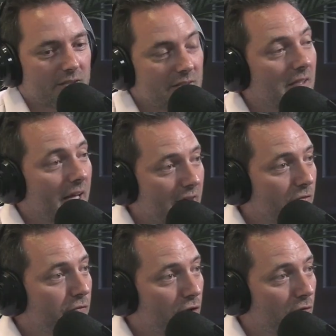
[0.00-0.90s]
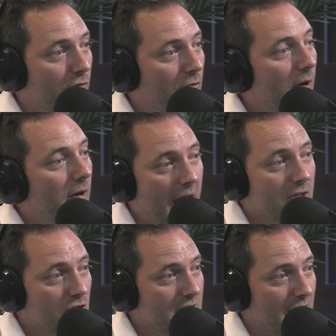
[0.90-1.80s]
select few
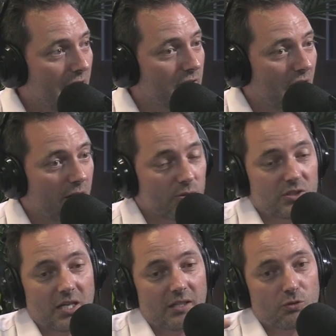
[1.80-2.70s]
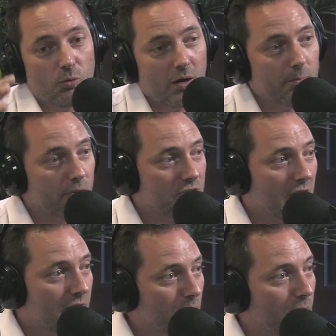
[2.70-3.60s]
agents out there, I would say
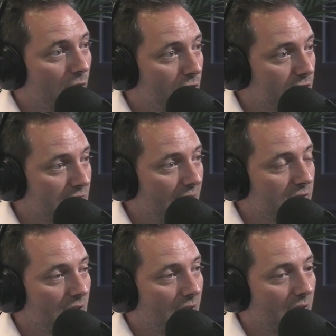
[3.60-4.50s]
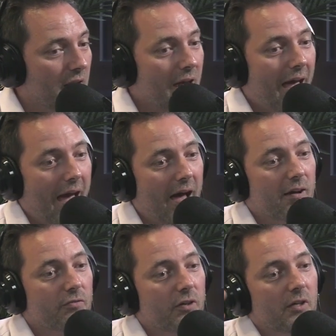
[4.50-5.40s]
20% of the brokers out there,
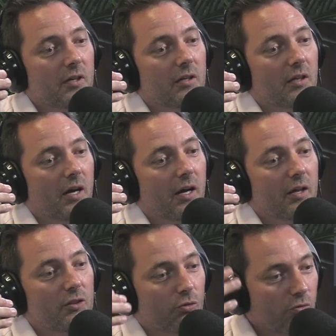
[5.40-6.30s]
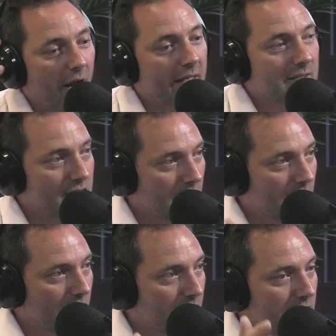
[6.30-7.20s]
have the right
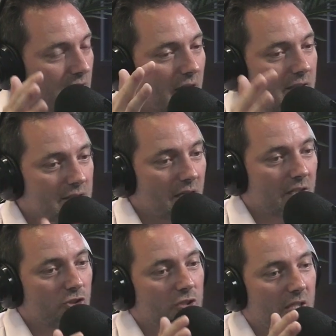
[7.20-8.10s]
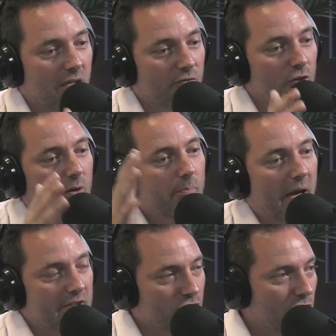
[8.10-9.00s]
skills and such to give you the
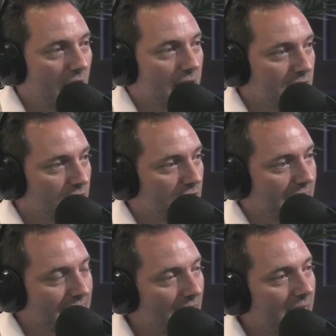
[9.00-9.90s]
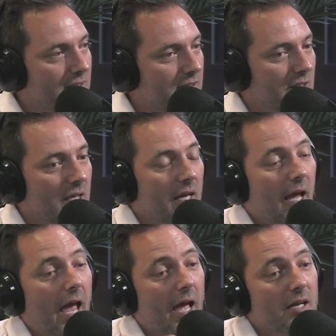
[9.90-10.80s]
best chance of success.
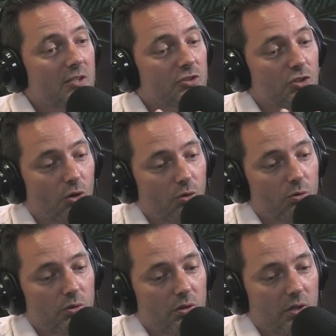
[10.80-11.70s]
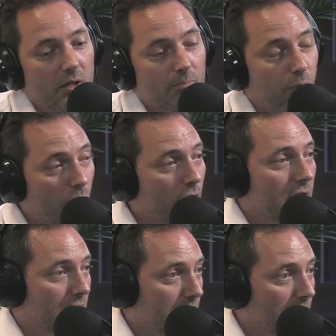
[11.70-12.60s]
And it's so
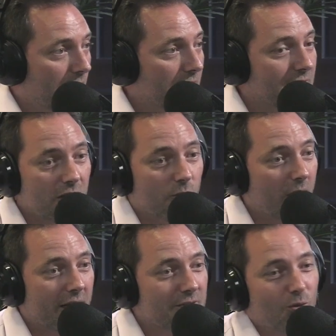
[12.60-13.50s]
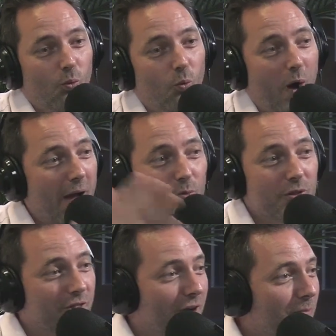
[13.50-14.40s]
important because otherwise, why
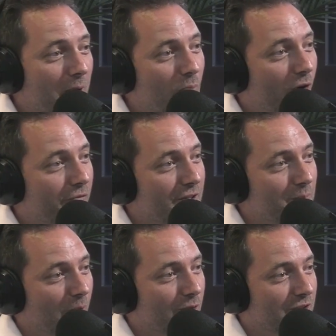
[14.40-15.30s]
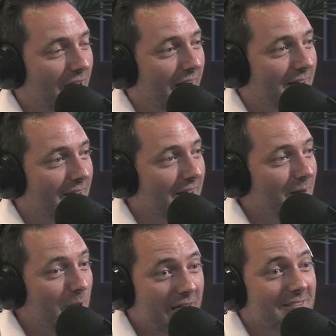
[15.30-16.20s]
wouldn't there be more FSBOs done?
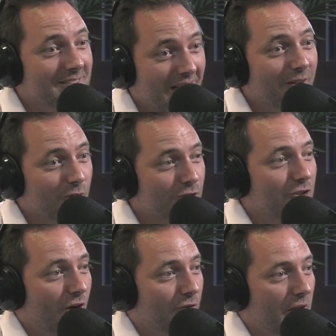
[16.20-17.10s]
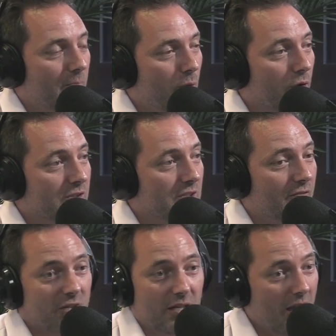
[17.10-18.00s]
Because sellers know the importance of
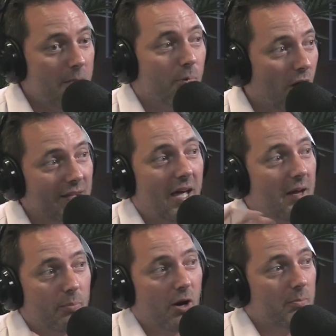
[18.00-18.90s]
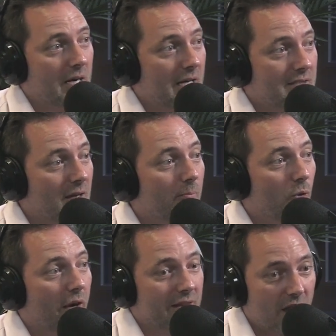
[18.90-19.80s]
it. They bought that apartment at some
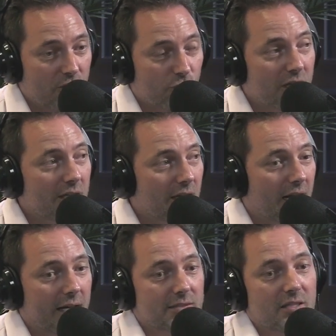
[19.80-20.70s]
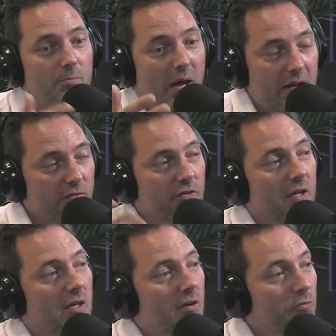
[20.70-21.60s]
point. They realize the
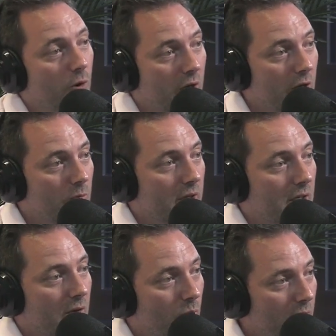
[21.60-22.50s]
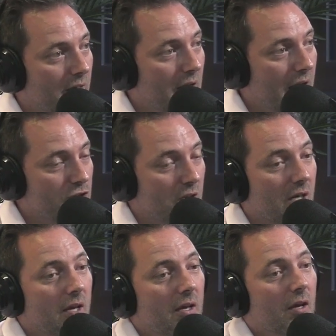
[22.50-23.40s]
benefit of working with an agent
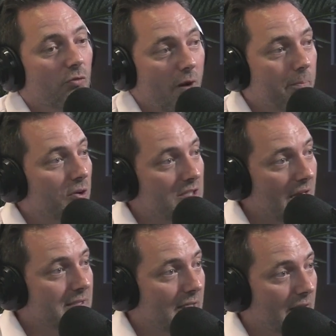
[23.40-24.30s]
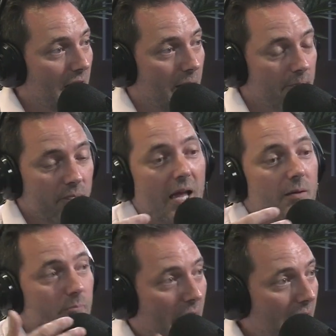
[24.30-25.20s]
representing them.
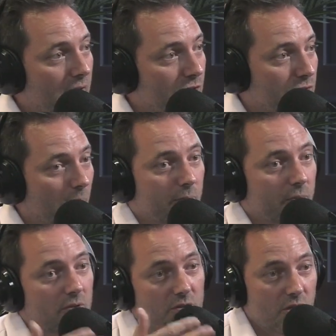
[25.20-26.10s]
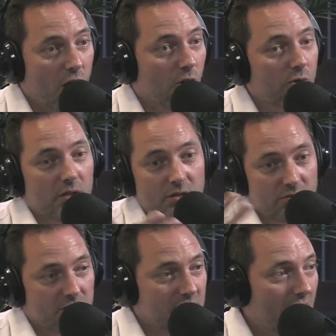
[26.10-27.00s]
And buyers know it,
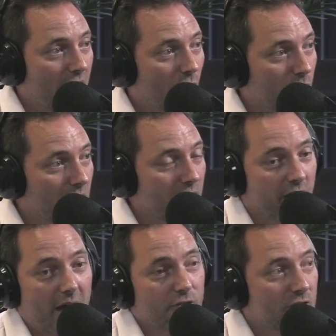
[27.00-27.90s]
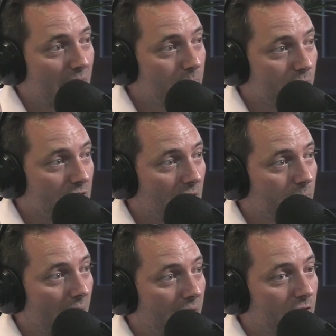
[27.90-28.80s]
saying only 5 or 10% of
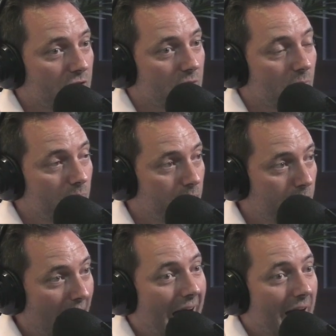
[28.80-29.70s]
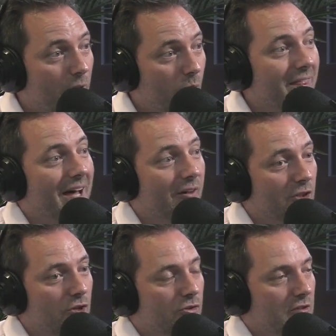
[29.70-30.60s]
buyers buy without
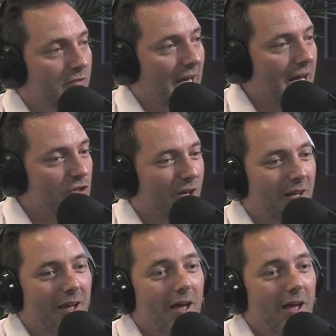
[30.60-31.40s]
the use of an agent.